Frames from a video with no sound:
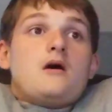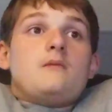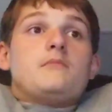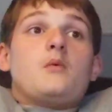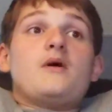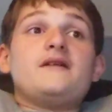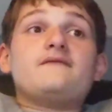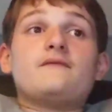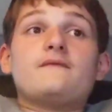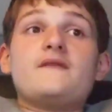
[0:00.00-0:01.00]
But what
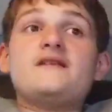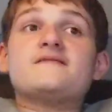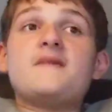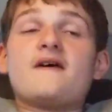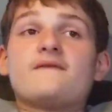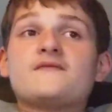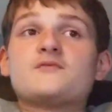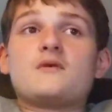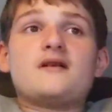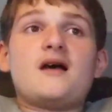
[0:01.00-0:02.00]
if these
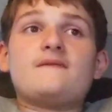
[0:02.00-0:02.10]
myths were